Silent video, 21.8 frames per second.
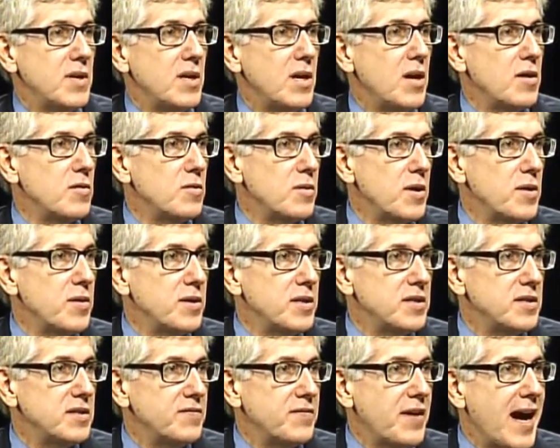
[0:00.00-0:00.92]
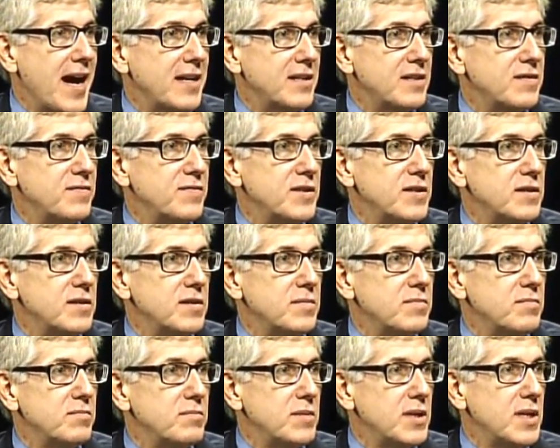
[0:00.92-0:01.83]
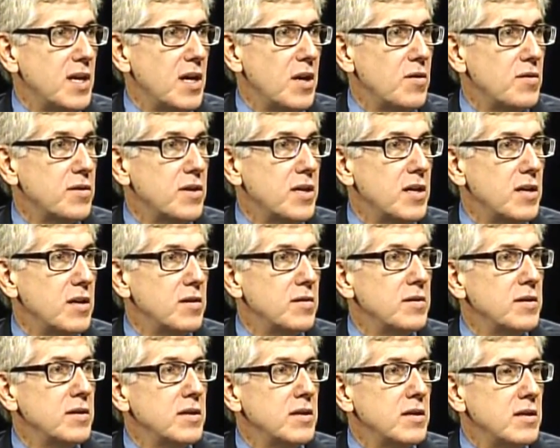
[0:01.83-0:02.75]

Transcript: other areas of activism and healthcare.